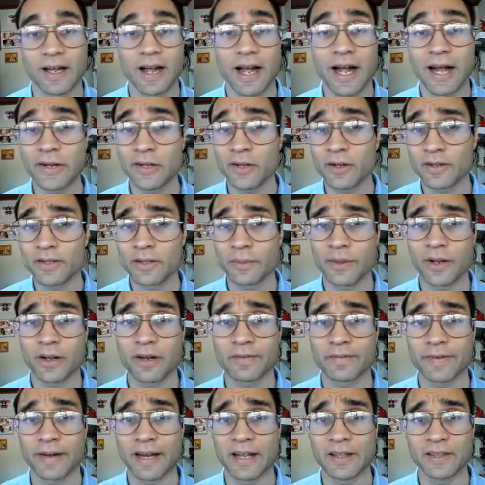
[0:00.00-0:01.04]
I don't think we're going
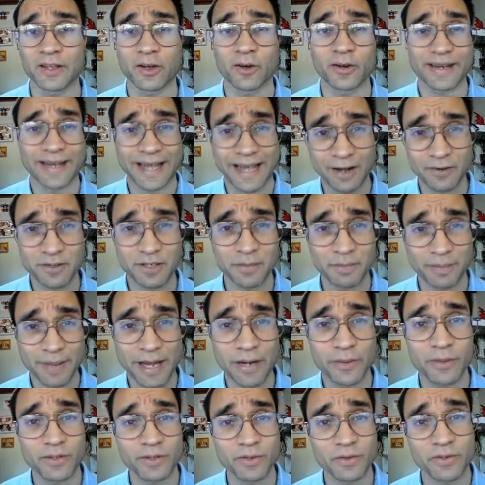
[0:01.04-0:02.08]
to find anything on counting
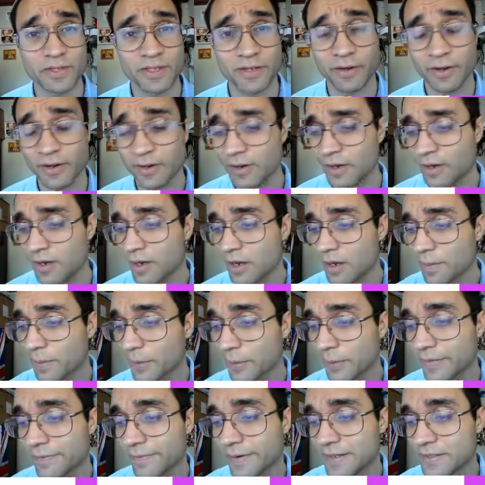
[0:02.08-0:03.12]
backwards through zero, but
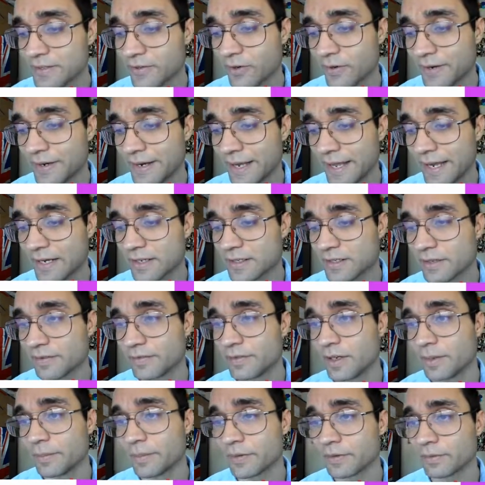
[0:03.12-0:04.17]
we can find something on negative
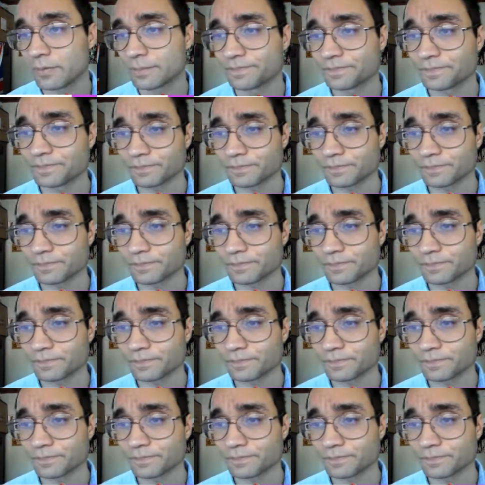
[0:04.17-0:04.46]
numbers.